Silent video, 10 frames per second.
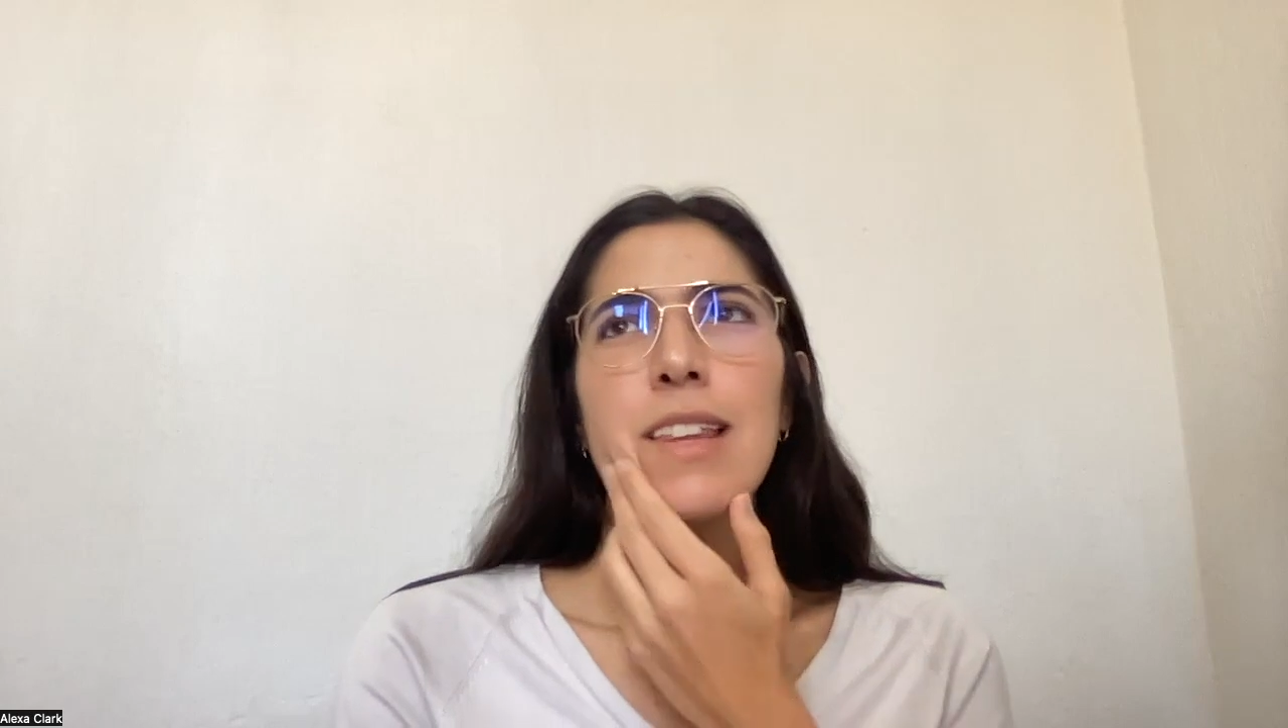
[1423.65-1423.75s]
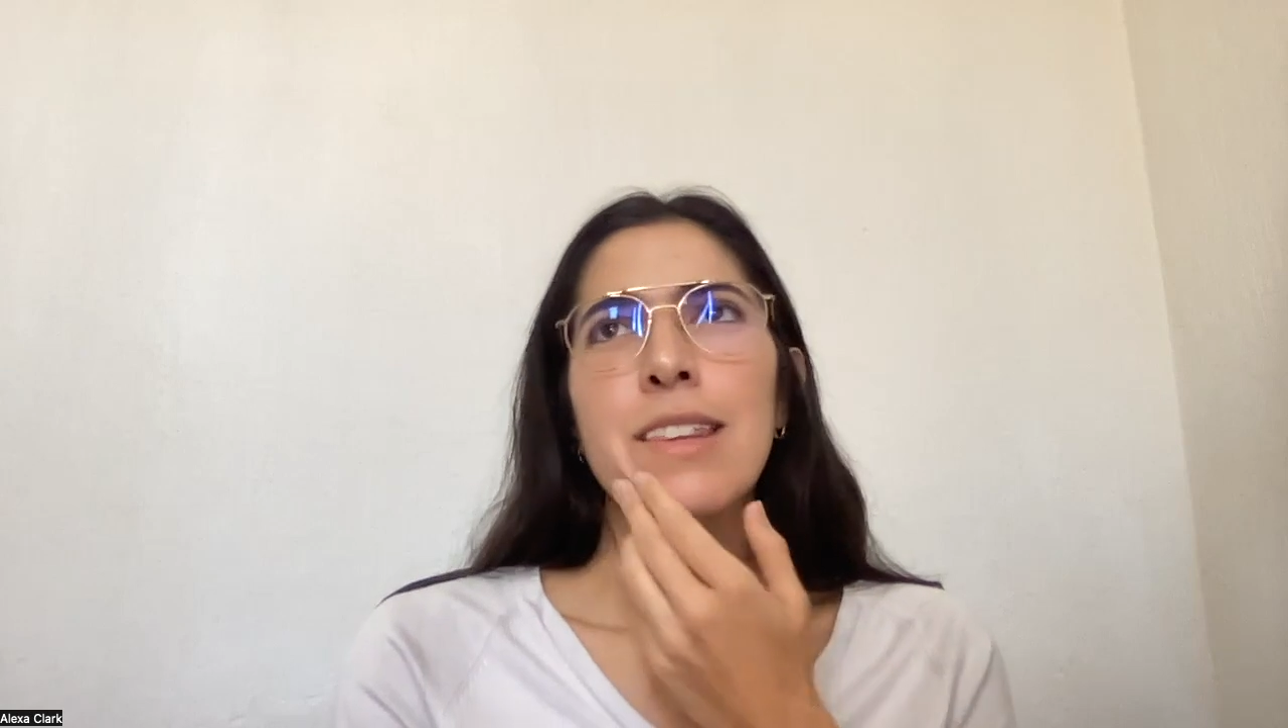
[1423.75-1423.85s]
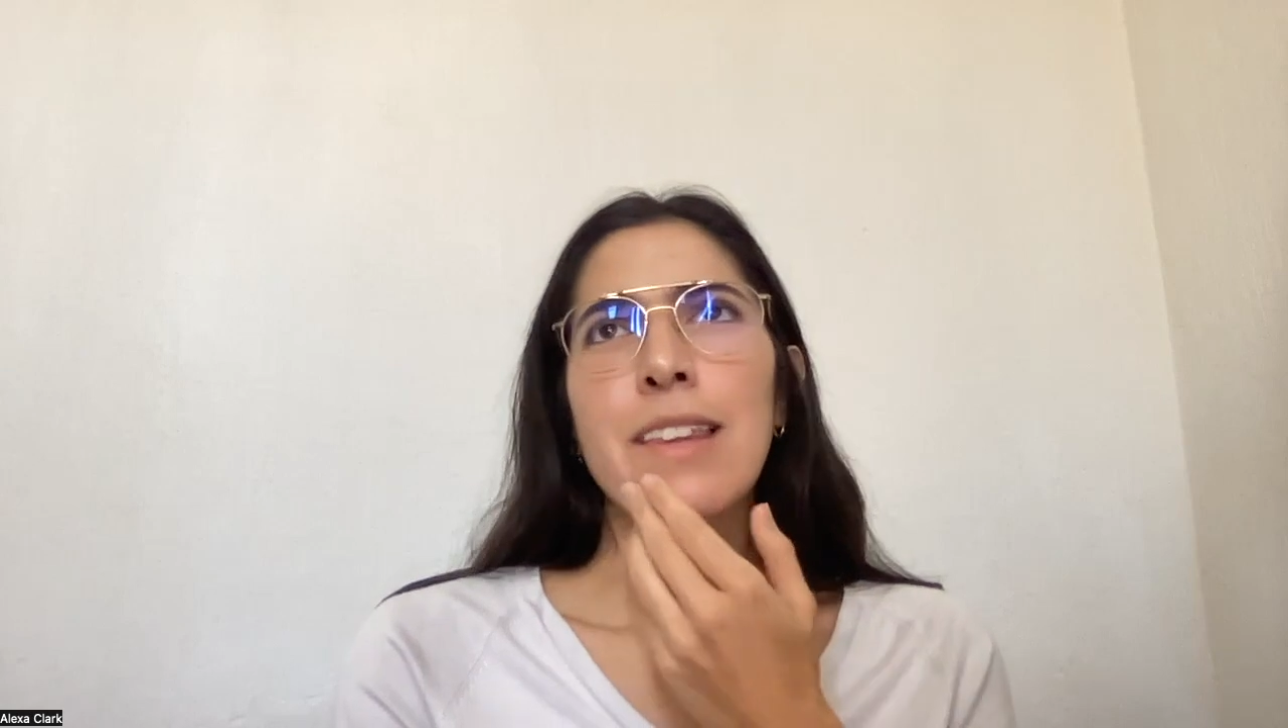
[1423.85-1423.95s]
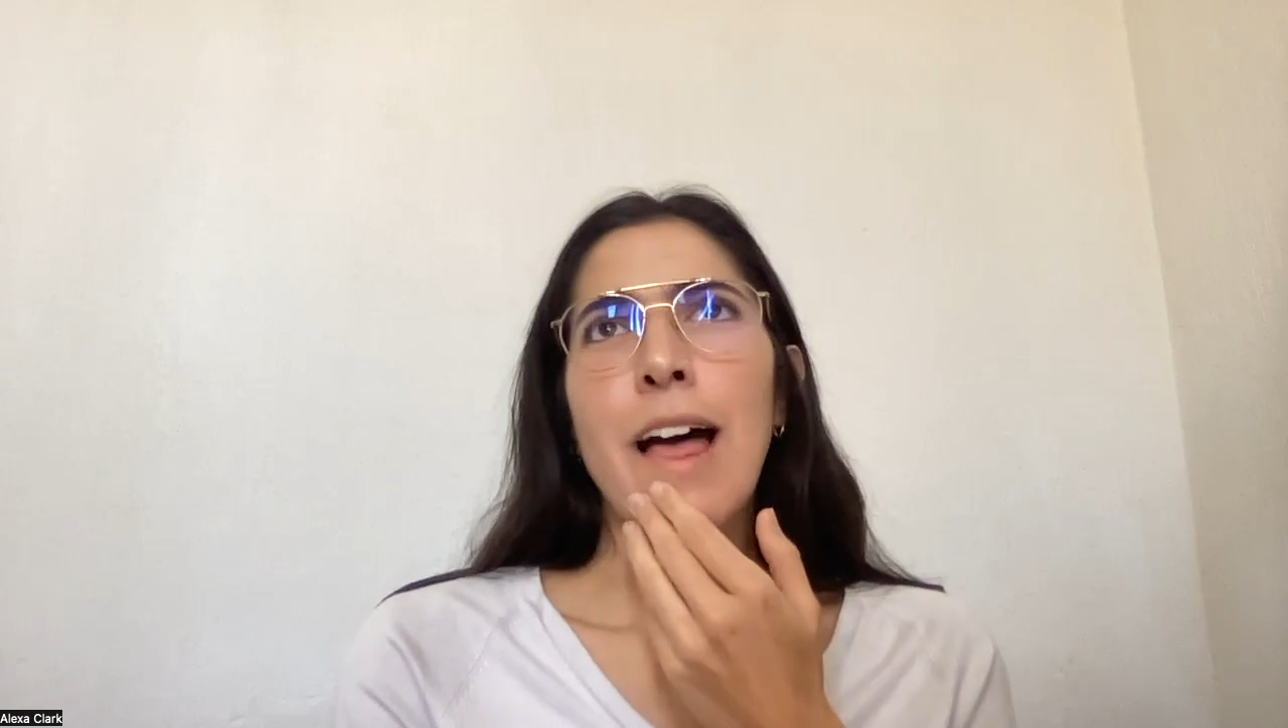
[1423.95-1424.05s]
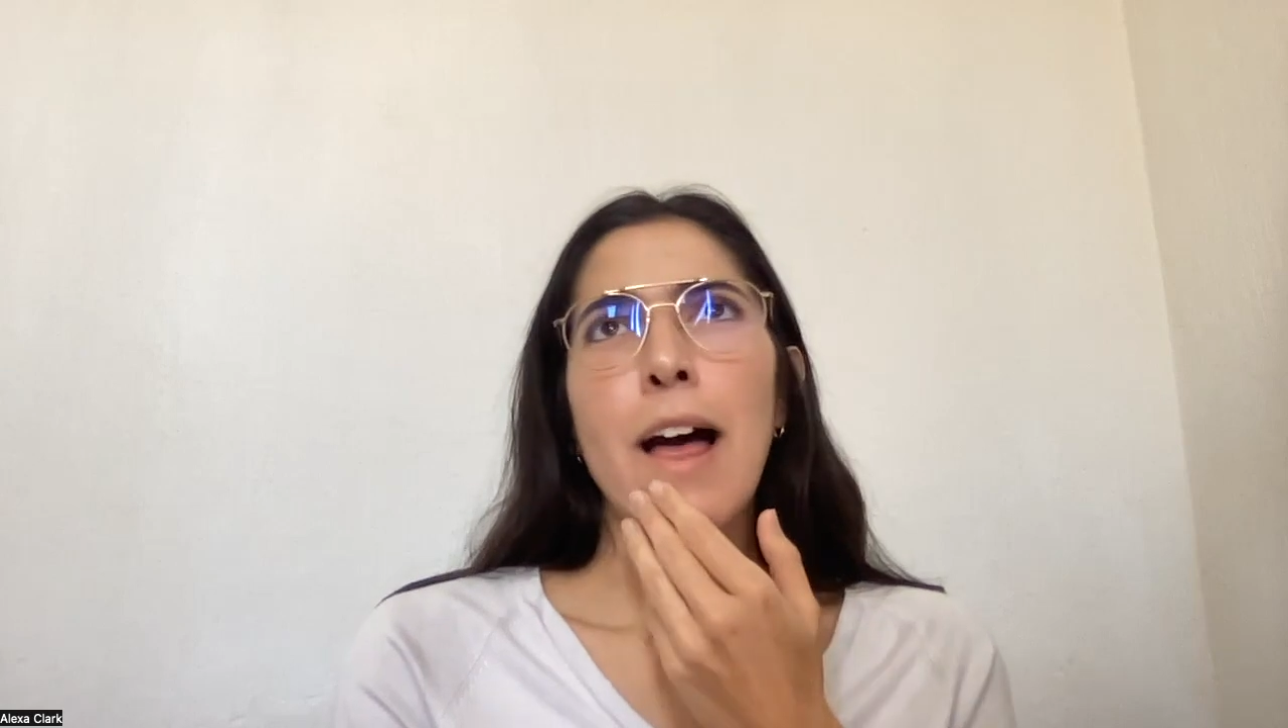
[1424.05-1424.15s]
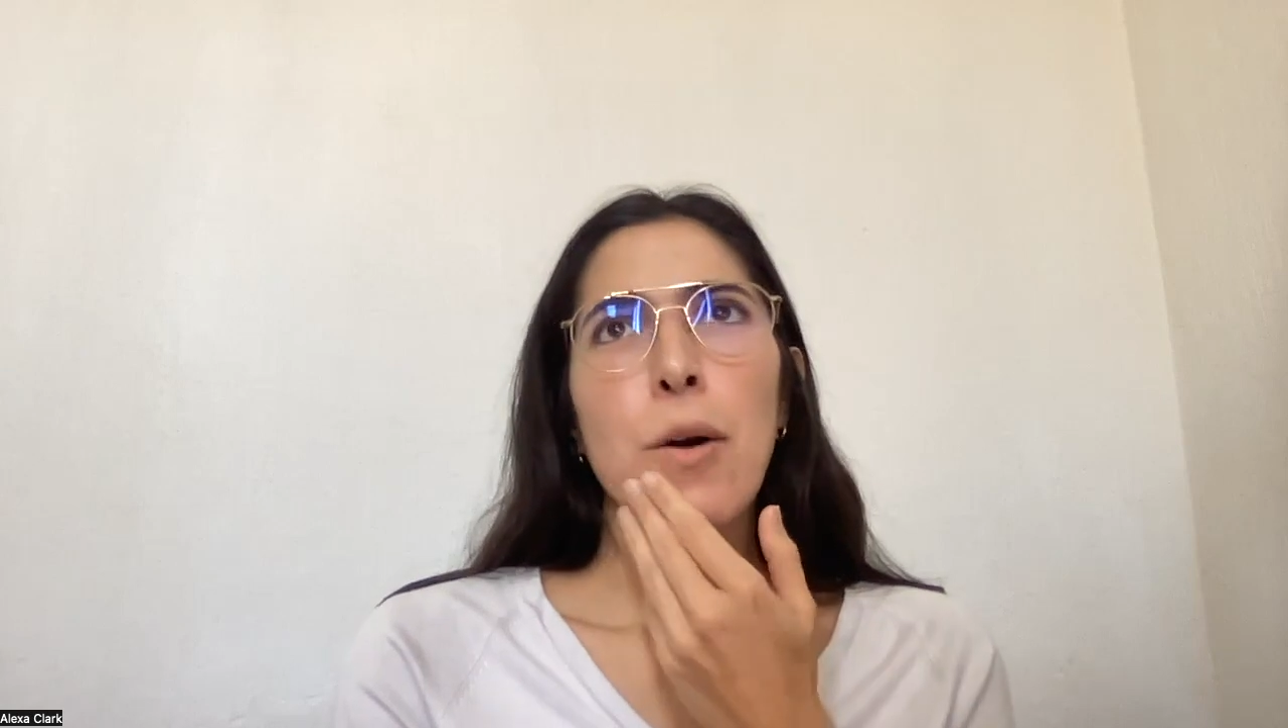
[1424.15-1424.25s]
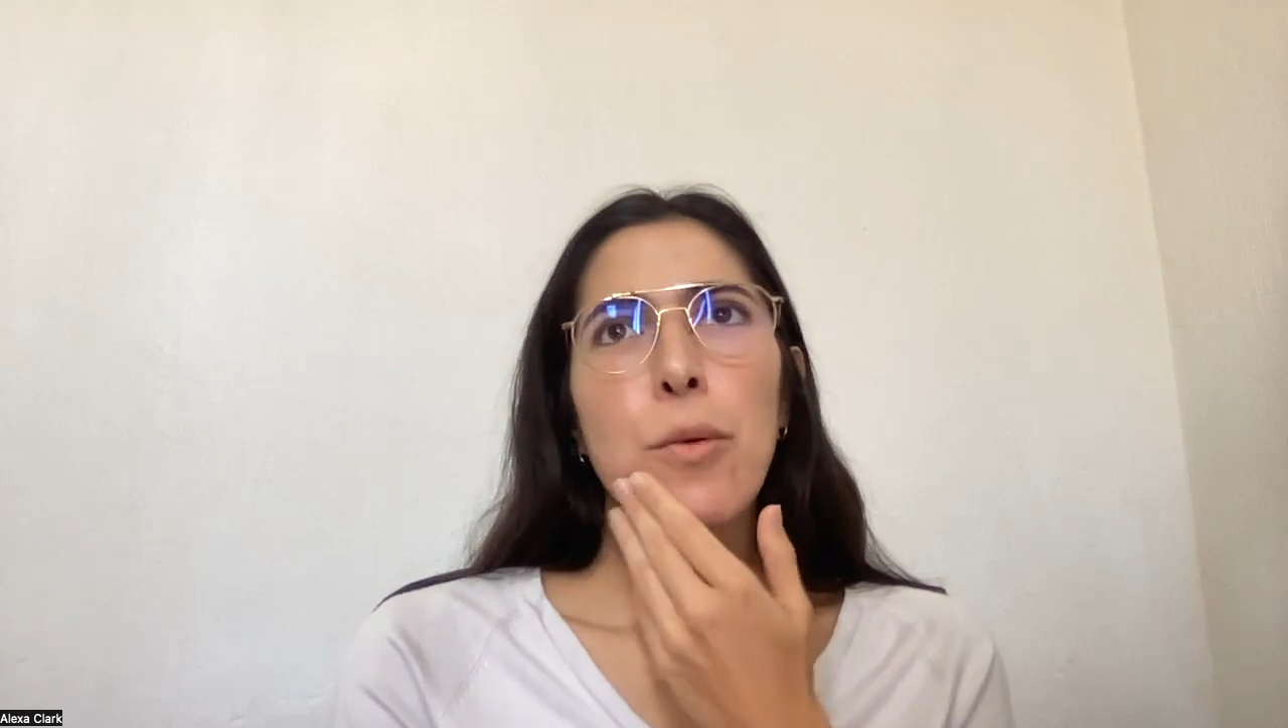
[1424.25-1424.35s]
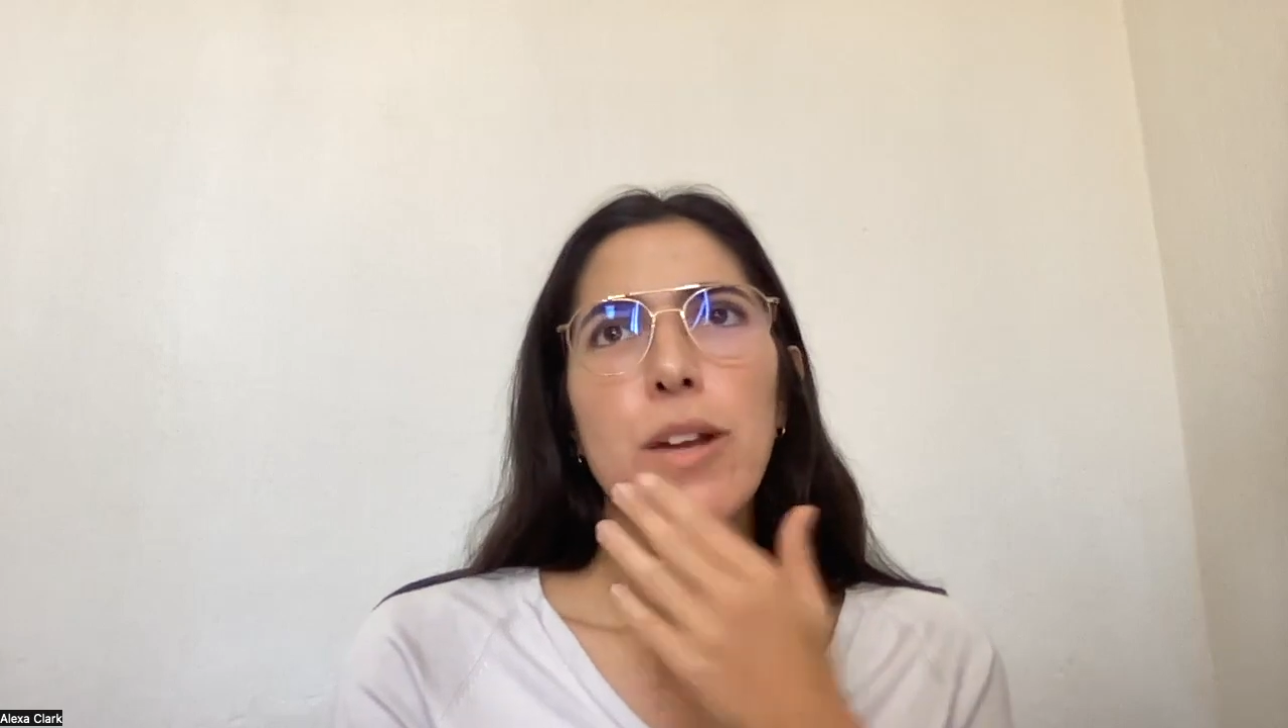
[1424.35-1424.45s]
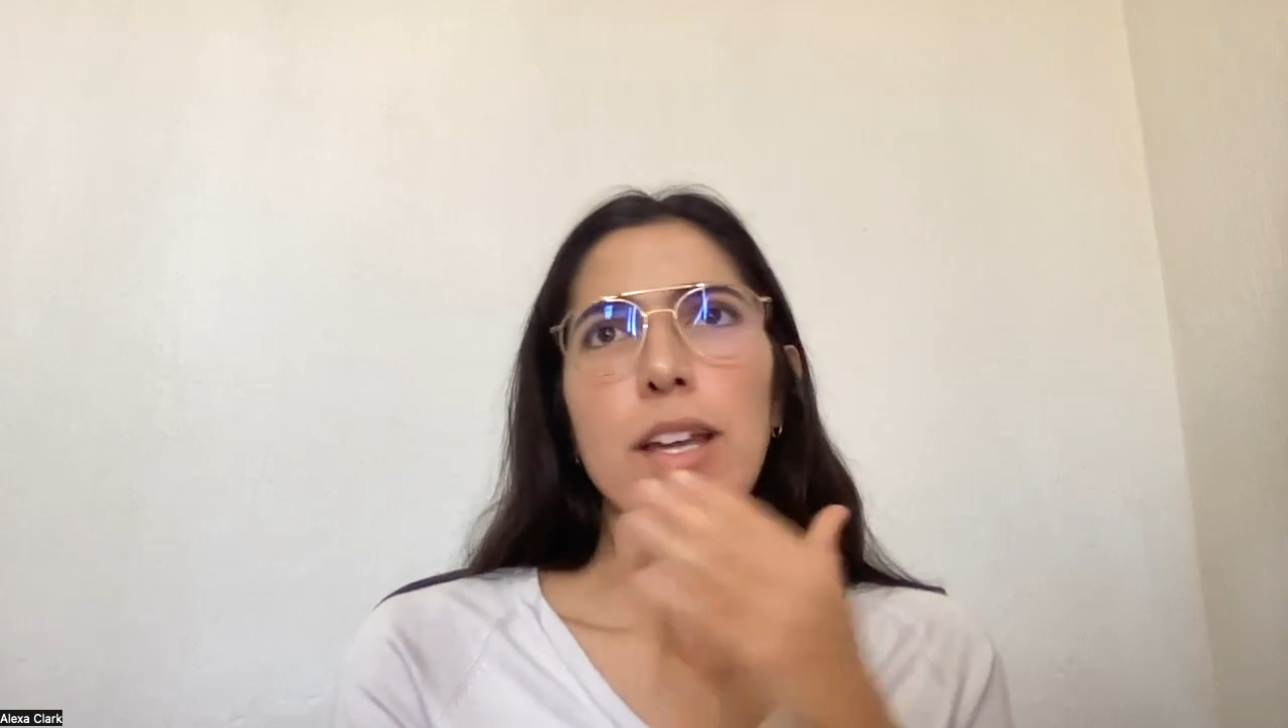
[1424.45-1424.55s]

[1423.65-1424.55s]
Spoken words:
Now